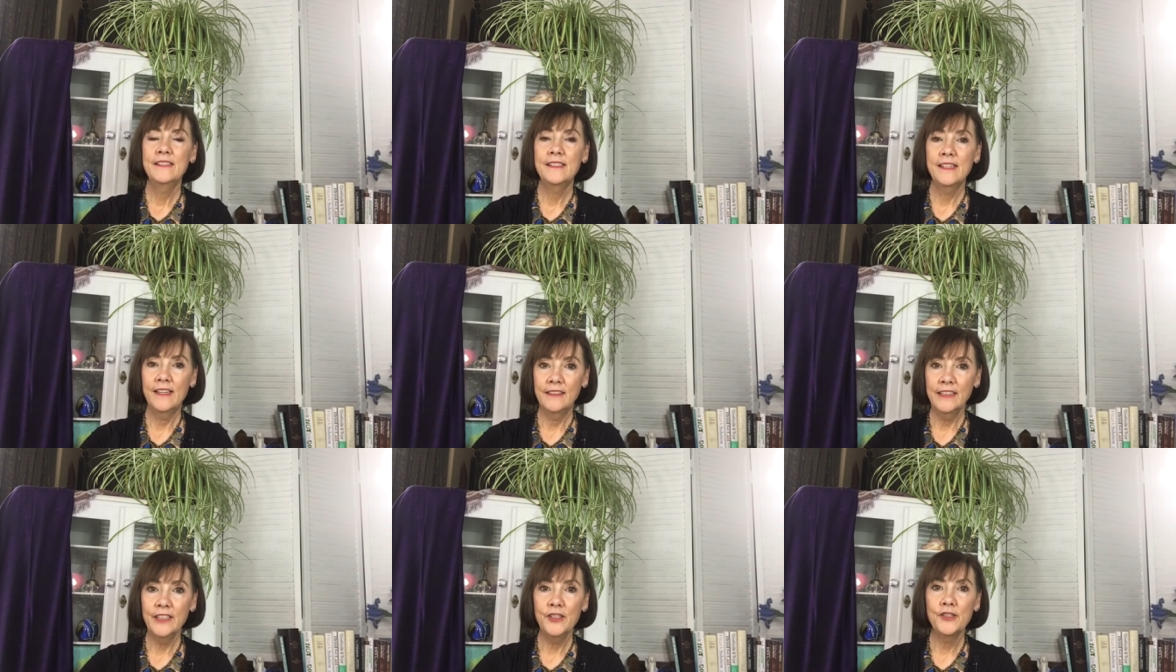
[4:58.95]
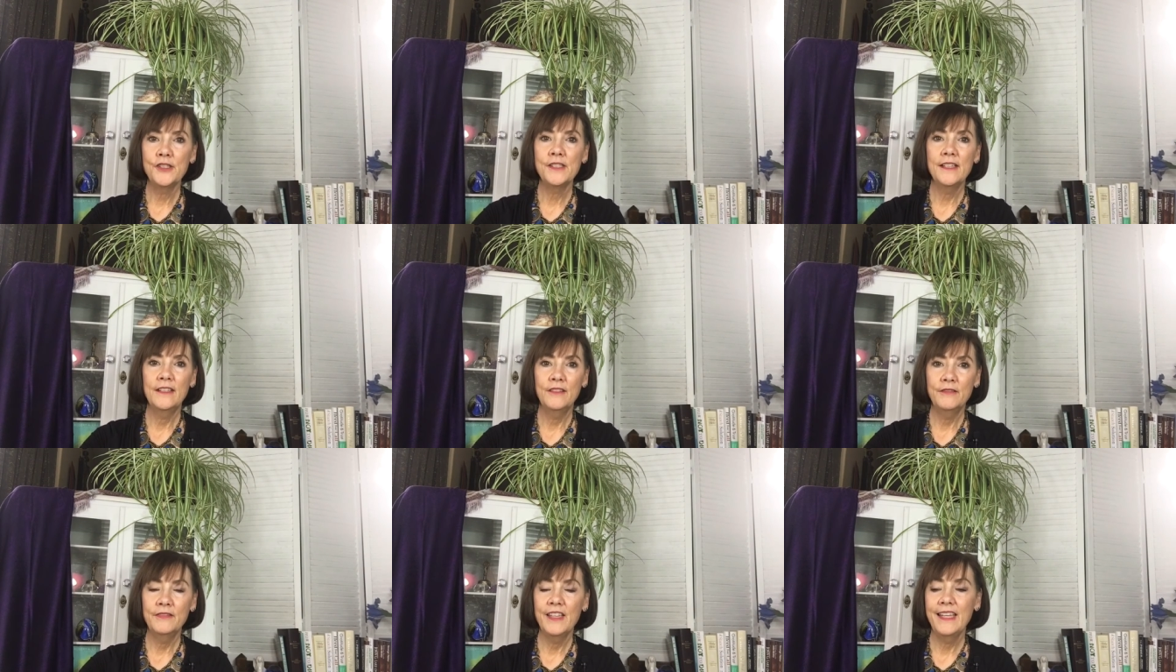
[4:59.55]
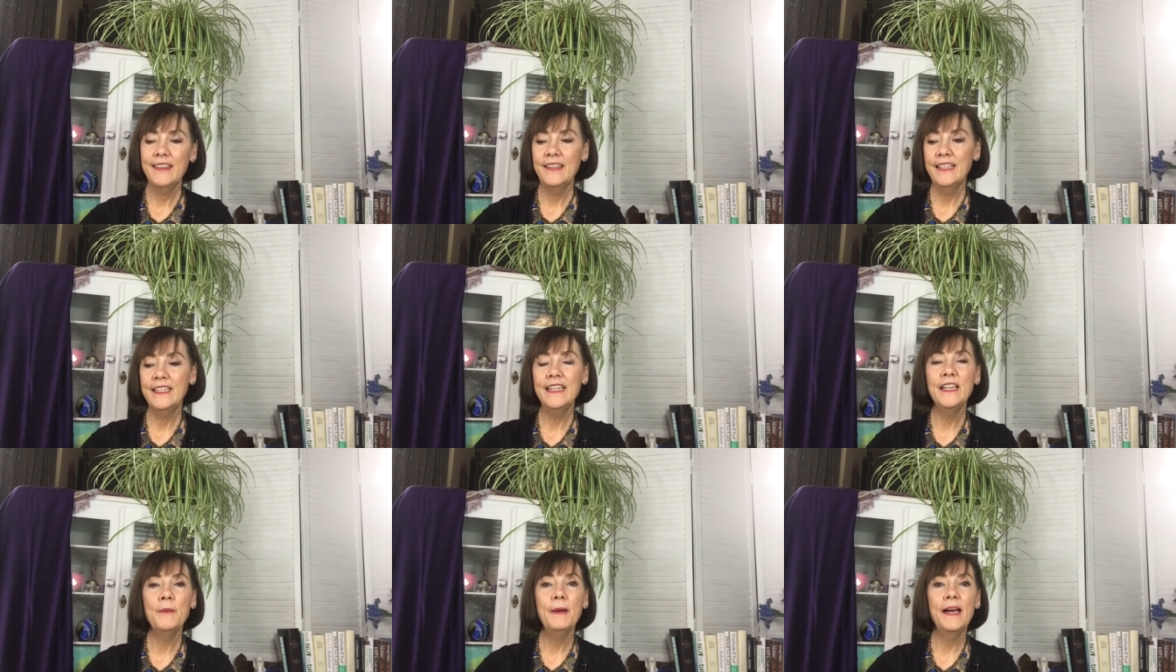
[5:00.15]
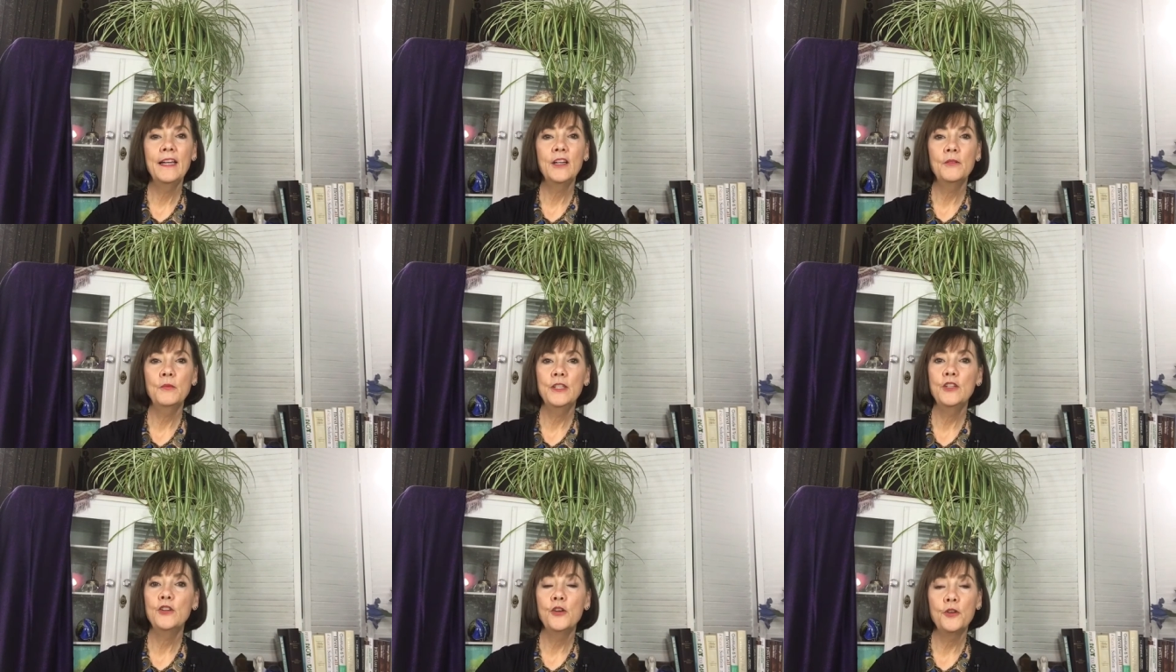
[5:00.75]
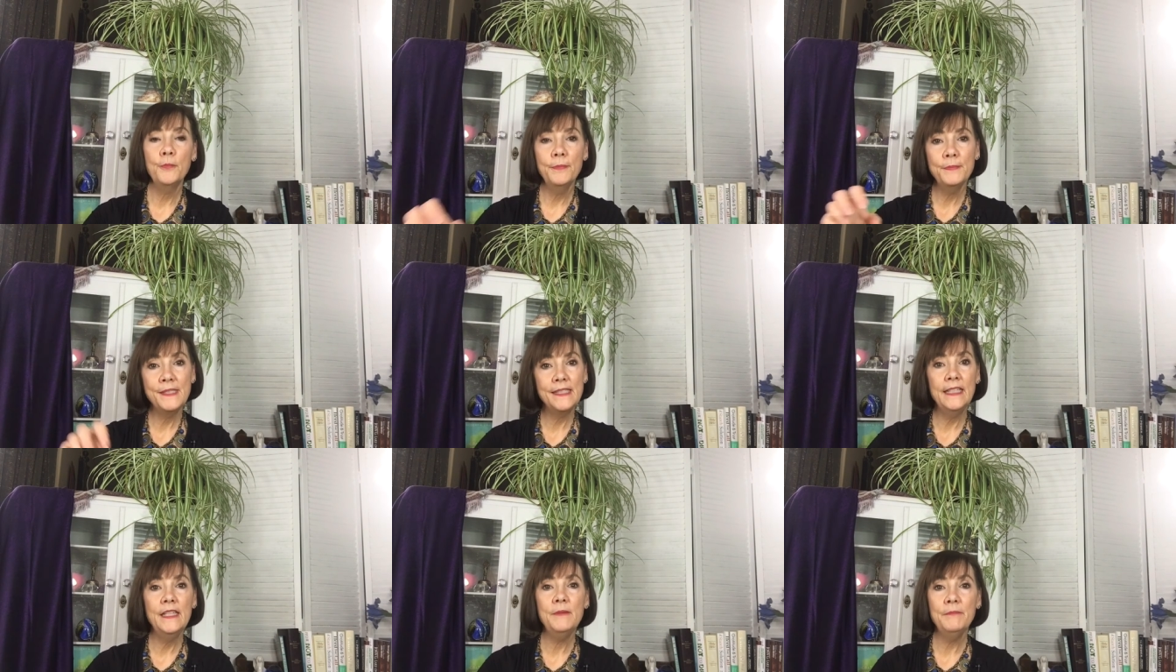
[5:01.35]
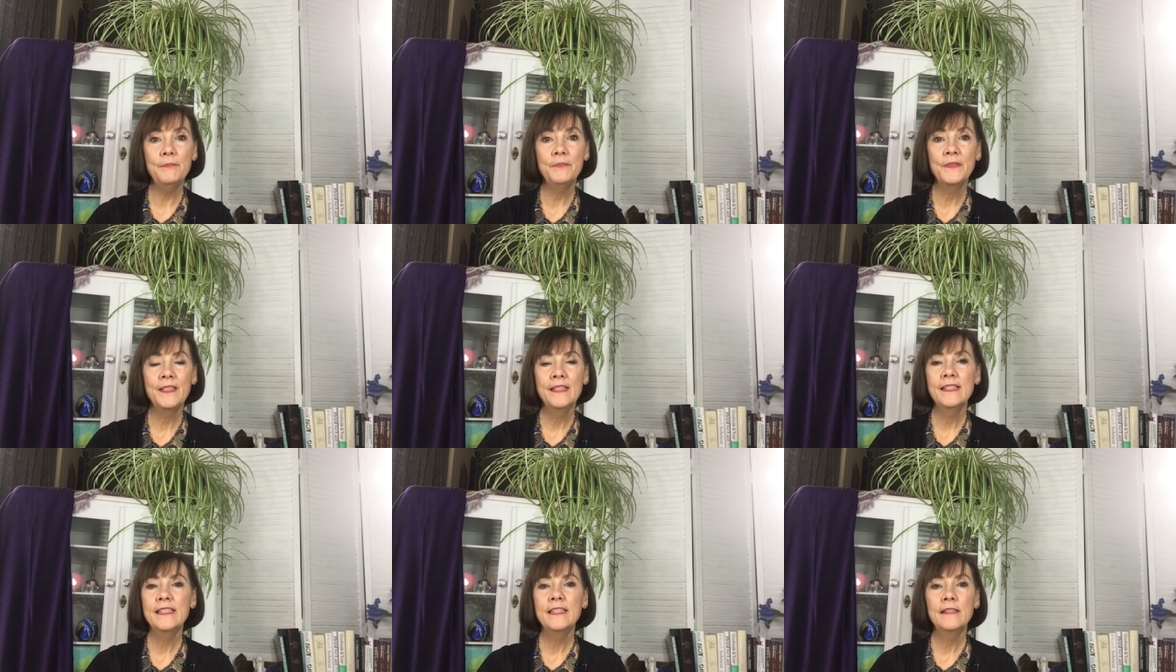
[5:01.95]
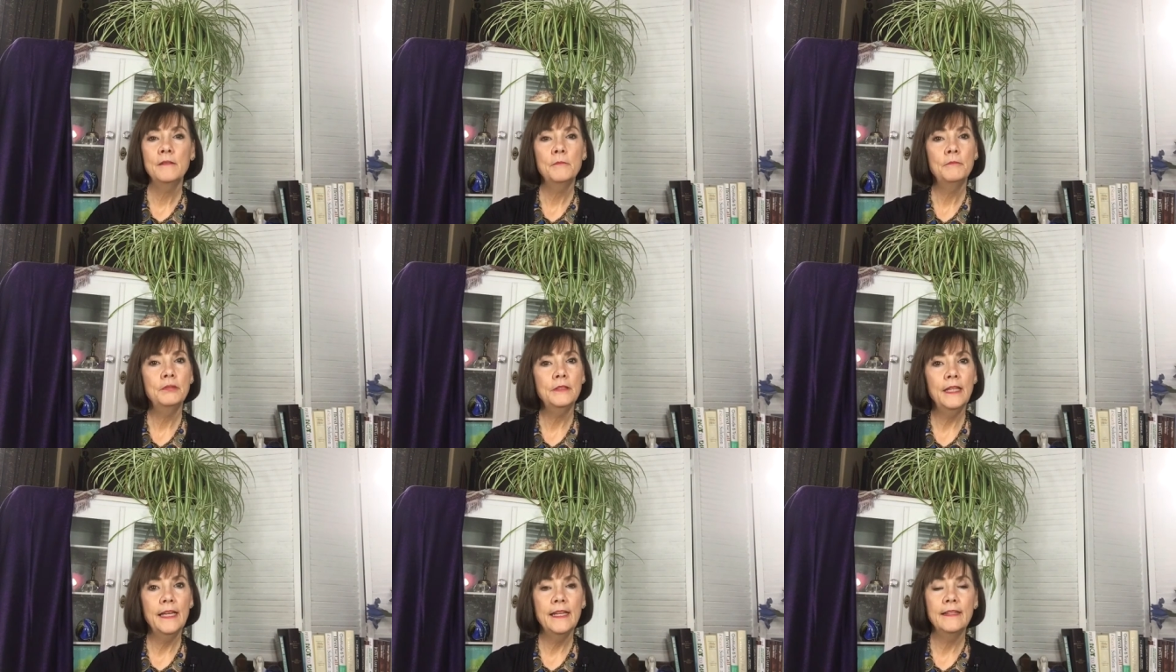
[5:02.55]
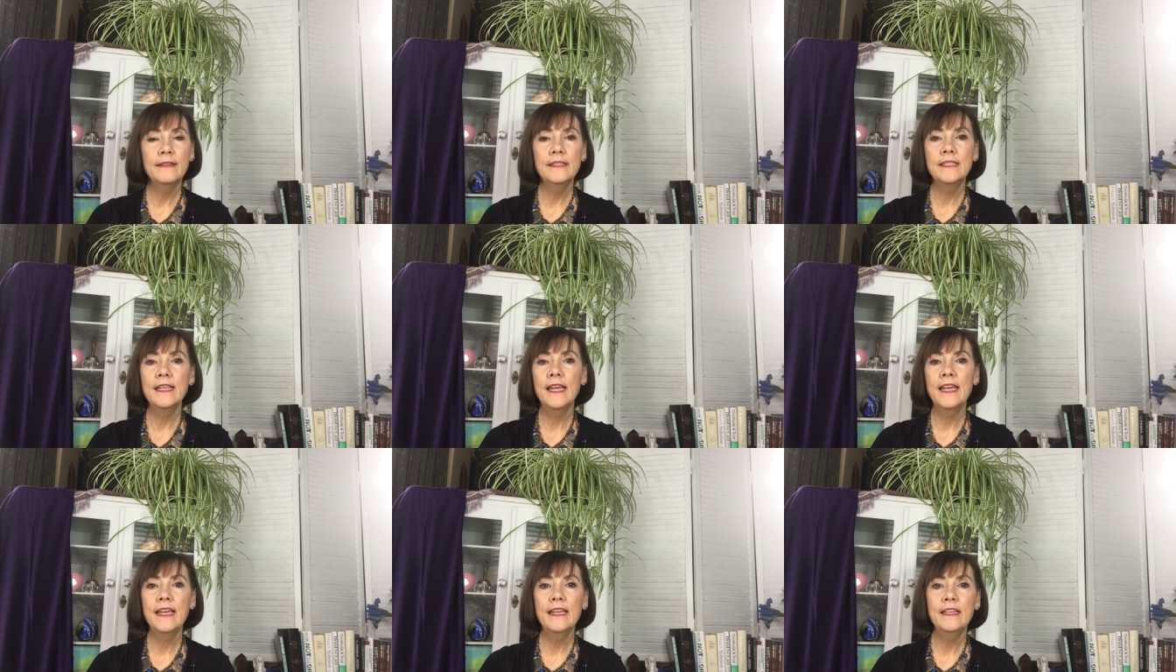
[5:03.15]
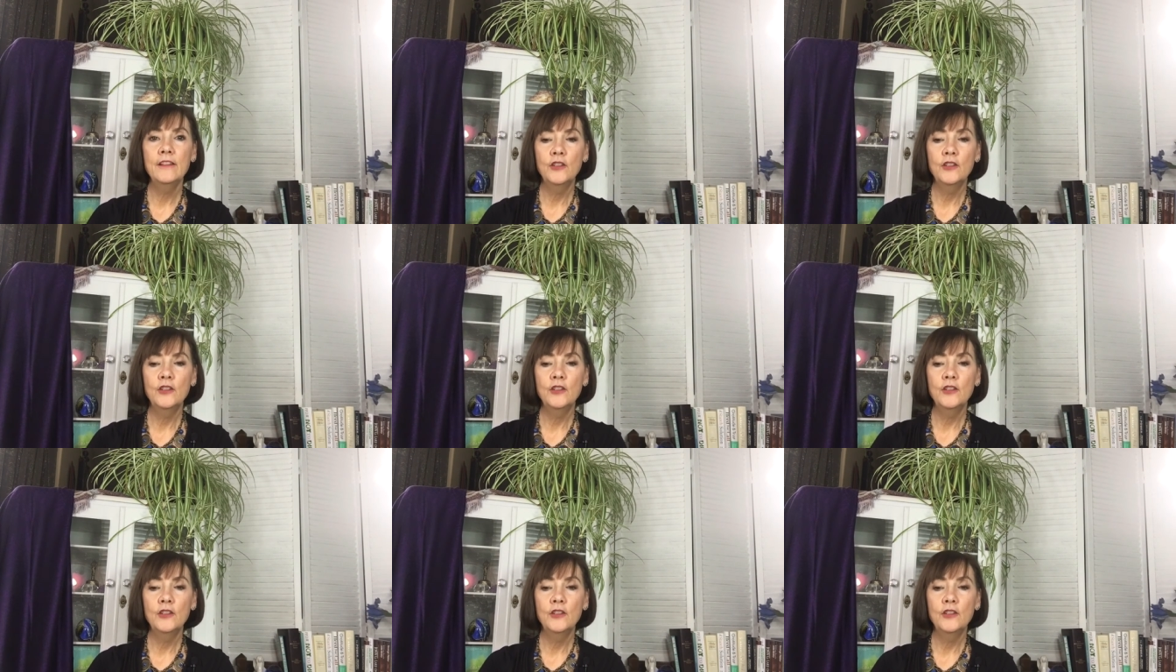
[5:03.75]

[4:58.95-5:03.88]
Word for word: telling yourself, thinking about it when you go to sleep, plan the day,